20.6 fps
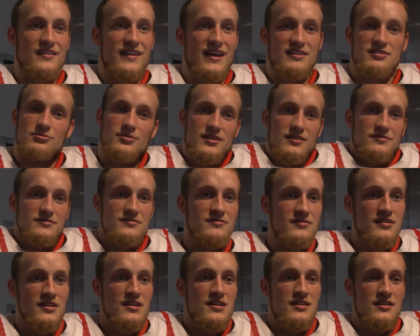That's what,
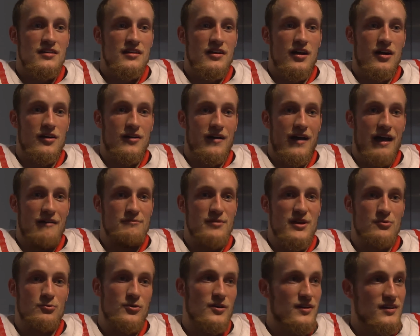you know, I've
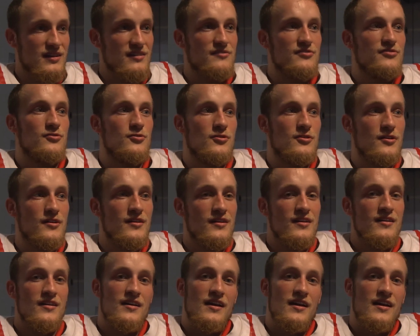been working for.